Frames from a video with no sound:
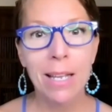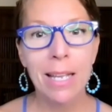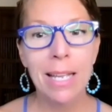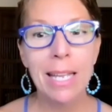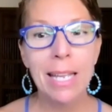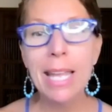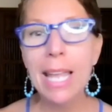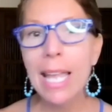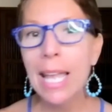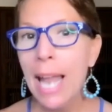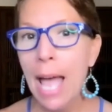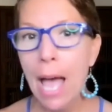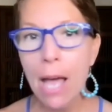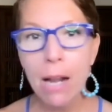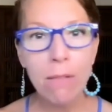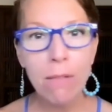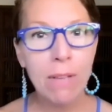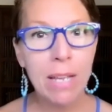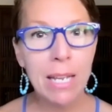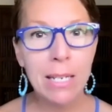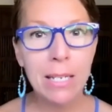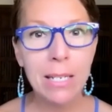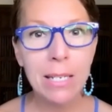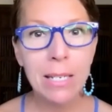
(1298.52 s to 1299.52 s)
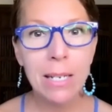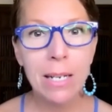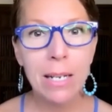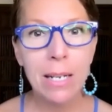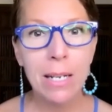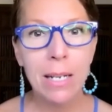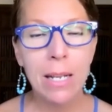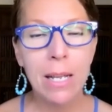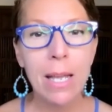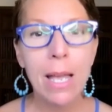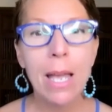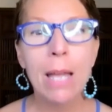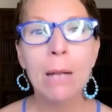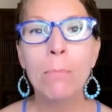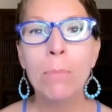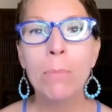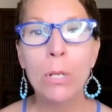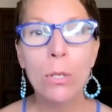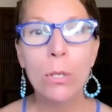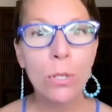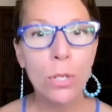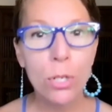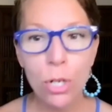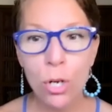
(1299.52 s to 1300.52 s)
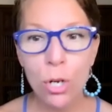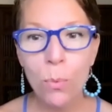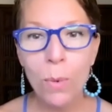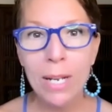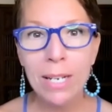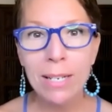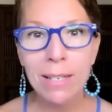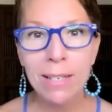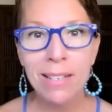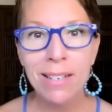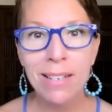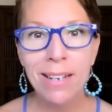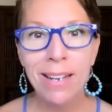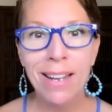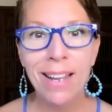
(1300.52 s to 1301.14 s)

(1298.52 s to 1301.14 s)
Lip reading: get out of it and build a new one.